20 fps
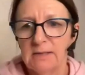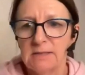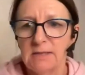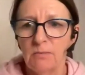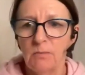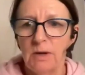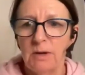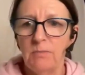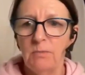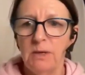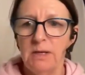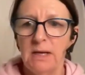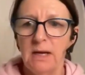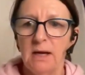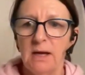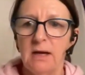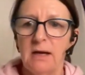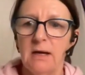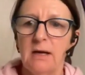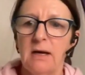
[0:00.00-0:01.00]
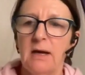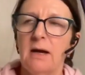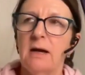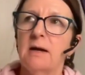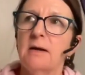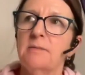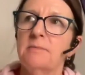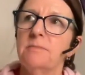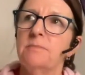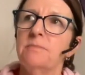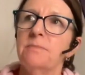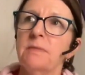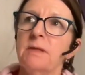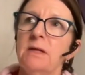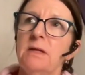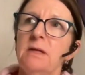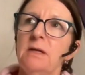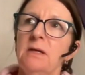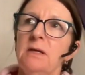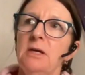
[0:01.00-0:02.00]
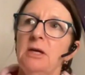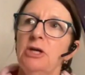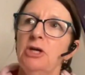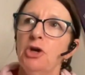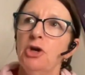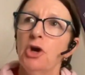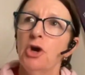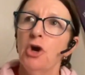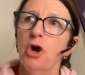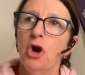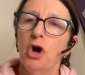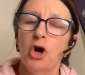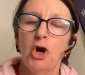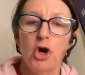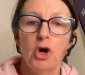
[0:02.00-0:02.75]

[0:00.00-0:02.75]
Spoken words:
when we are, go